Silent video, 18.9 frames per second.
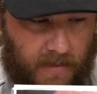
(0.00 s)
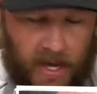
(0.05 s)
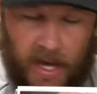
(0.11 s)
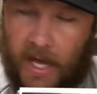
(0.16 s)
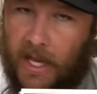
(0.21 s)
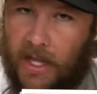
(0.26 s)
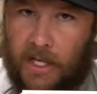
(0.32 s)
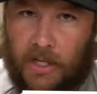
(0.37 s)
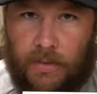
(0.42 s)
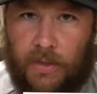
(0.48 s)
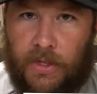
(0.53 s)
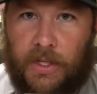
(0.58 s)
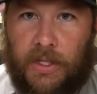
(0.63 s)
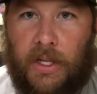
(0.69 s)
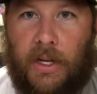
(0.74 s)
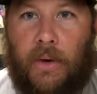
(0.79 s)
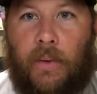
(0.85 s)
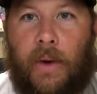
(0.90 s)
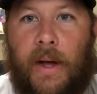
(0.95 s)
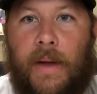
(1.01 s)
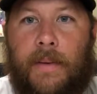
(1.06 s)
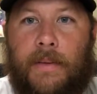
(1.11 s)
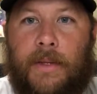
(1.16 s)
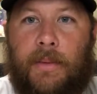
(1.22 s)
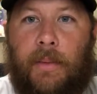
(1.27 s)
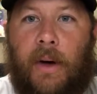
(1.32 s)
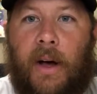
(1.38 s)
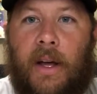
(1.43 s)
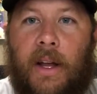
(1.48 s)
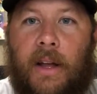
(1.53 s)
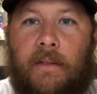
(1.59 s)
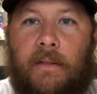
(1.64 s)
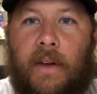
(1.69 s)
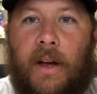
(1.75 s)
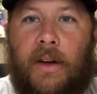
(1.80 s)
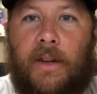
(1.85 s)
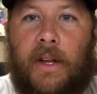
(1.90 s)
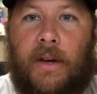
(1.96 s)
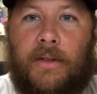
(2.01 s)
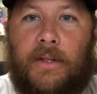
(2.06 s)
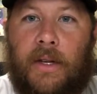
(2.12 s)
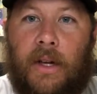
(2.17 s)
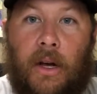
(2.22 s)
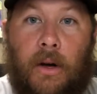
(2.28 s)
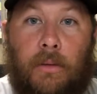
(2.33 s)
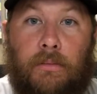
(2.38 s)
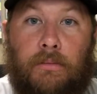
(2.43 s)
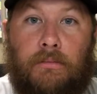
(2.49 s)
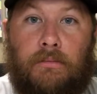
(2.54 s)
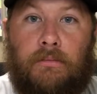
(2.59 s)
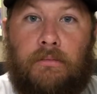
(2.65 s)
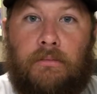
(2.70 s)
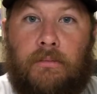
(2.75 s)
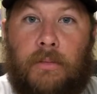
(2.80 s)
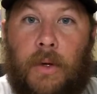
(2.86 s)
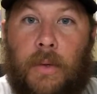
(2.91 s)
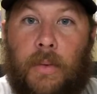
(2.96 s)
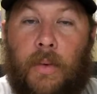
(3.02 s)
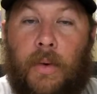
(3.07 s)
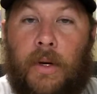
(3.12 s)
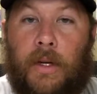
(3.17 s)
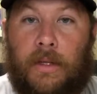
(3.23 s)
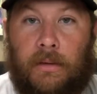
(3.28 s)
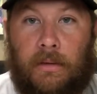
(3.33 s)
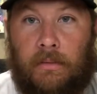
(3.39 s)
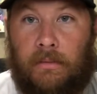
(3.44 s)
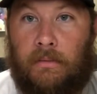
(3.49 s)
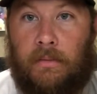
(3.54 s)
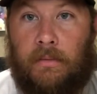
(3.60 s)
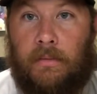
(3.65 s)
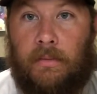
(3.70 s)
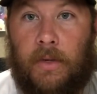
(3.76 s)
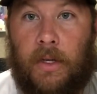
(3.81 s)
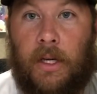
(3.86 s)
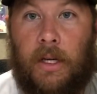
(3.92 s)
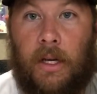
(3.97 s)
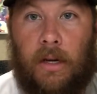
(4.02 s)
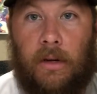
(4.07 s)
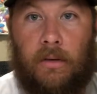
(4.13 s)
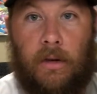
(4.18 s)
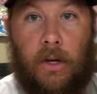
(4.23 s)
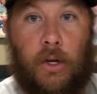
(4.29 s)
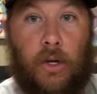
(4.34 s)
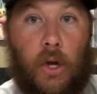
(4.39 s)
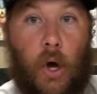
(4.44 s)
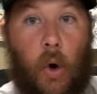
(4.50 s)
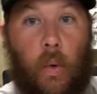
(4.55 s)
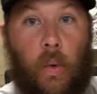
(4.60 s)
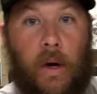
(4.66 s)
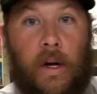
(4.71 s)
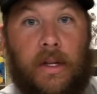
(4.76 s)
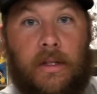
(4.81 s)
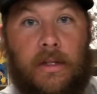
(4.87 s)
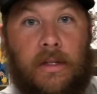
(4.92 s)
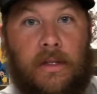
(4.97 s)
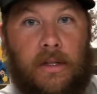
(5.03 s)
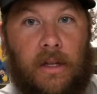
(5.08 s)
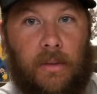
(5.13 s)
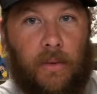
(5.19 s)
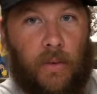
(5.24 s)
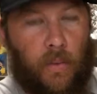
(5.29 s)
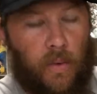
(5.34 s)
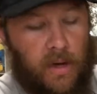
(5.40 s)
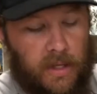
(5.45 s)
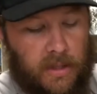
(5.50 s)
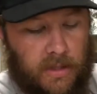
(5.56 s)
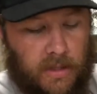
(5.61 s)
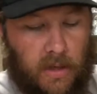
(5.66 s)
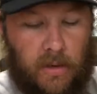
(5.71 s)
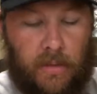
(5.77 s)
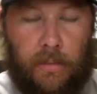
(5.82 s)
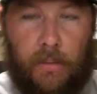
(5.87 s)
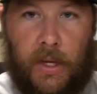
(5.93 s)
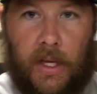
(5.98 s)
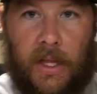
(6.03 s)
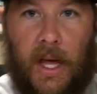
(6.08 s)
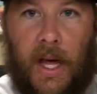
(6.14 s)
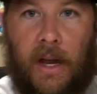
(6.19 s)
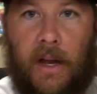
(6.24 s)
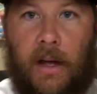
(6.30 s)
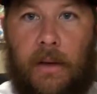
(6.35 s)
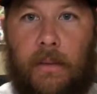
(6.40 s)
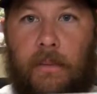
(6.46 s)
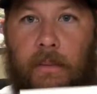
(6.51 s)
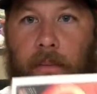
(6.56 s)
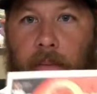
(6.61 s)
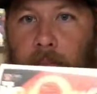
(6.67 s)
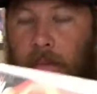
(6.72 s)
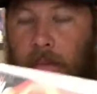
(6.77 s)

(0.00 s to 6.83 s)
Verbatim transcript: And this was just in a random spot and I found it. I was like, oh, number 1. You know, no one's number 1, so pick that up.